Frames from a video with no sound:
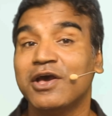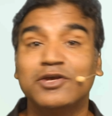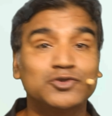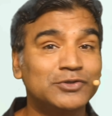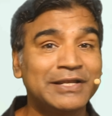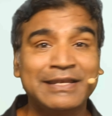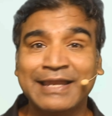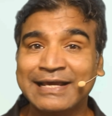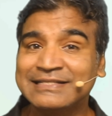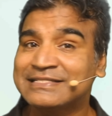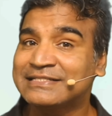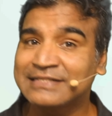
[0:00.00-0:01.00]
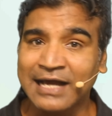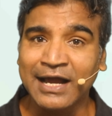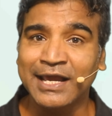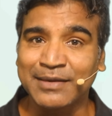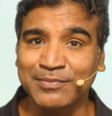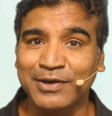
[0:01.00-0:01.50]
So the next
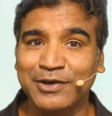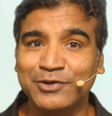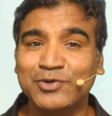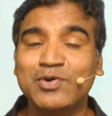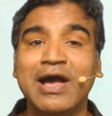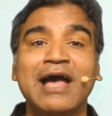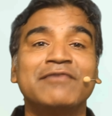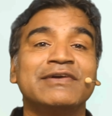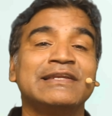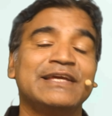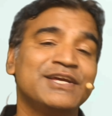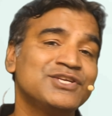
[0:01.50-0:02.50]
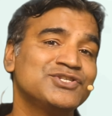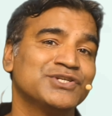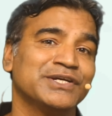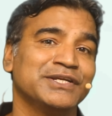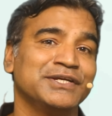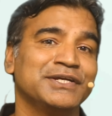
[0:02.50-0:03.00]
time you have an
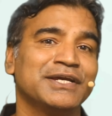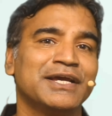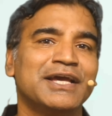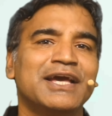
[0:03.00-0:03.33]
injury,